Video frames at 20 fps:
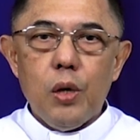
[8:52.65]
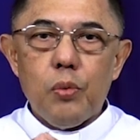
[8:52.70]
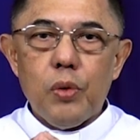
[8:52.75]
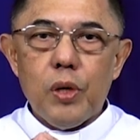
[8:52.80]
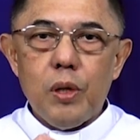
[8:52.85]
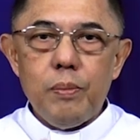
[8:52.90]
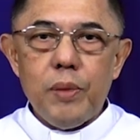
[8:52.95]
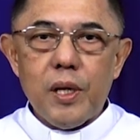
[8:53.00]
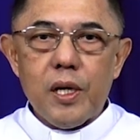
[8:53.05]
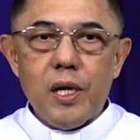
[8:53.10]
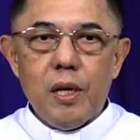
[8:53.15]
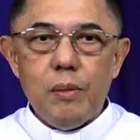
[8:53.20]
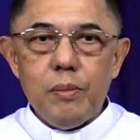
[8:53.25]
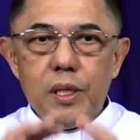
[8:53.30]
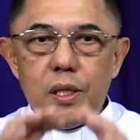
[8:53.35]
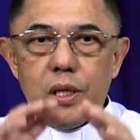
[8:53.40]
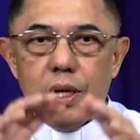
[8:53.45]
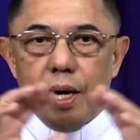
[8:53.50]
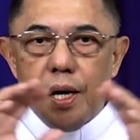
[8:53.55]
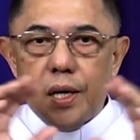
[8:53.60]
will become
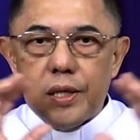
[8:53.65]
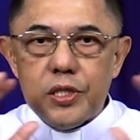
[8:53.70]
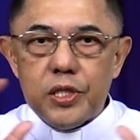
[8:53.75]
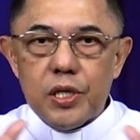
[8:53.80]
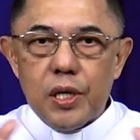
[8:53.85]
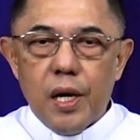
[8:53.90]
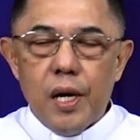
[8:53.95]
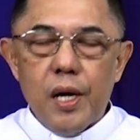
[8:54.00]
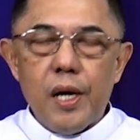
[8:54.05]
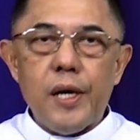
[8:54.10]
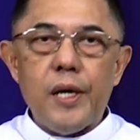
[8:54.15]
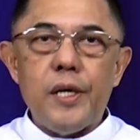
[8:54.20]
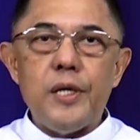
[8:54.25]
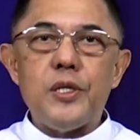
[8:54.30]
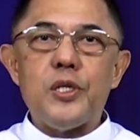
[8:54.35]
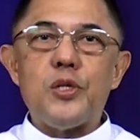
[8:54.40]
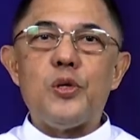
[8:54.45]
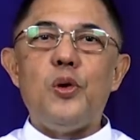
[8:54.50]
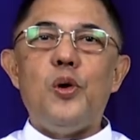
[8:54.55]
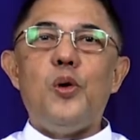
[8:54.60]
in God's
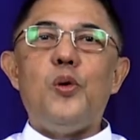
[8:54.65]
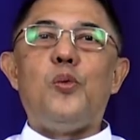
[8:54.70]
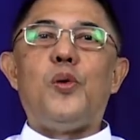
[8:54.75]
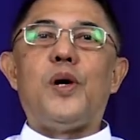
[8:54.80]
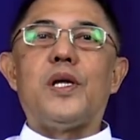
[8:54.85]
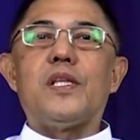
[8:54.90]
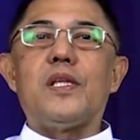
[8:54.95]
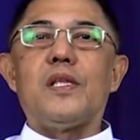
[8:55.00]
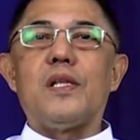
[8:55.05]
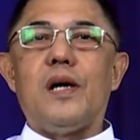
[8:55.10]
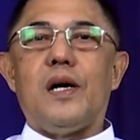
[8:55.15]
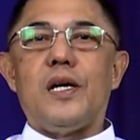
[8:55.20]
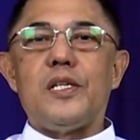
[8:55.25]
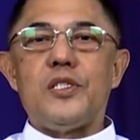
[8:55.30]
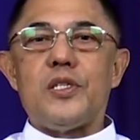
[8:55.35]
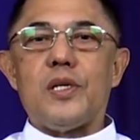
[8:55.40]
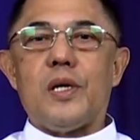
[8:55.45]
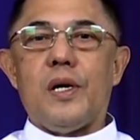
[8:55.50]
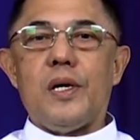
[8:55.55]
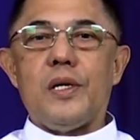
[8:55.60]
eyes what in
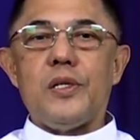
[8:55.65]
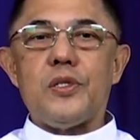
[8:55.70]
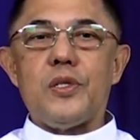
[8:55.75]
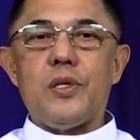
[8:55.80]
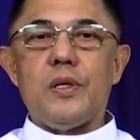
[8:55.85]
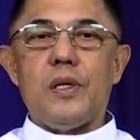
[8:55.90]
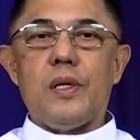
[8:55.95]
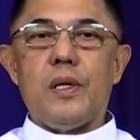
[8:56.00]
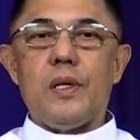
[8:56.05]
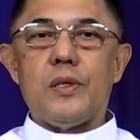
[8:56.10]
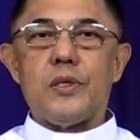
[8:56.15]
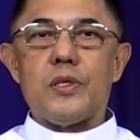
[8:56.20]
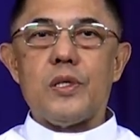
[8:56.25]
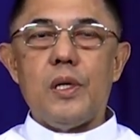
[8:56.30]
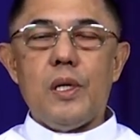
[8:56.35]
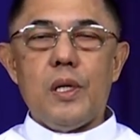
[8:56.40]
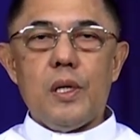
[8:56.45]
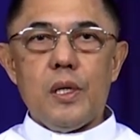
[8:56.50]
God's eyes he is.